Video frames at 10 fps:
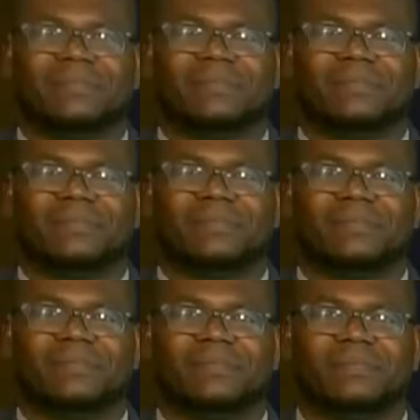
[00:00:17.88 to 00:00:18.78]

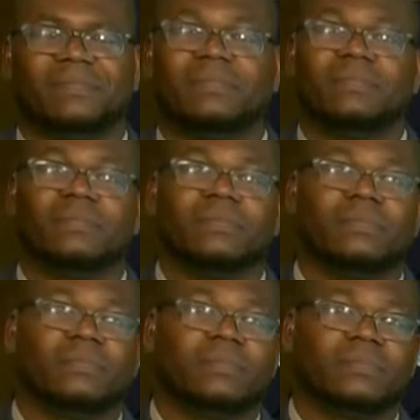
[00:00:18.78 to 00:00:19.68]

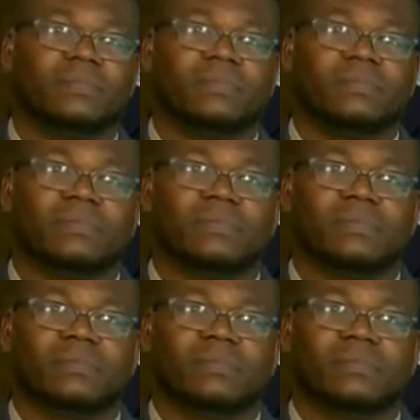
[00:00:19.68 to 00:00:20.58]

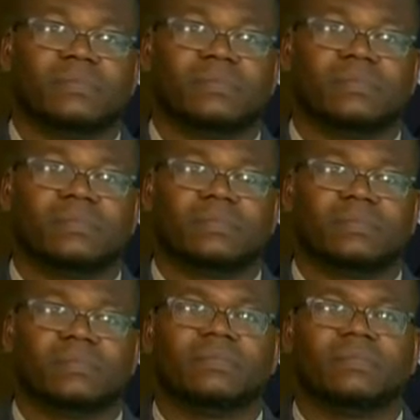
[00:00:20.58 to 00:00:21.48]

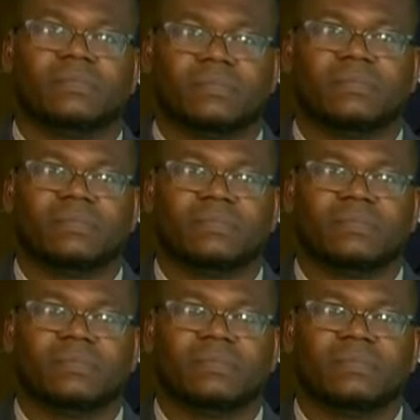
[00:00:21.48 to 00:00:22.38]
This person isn't speaking.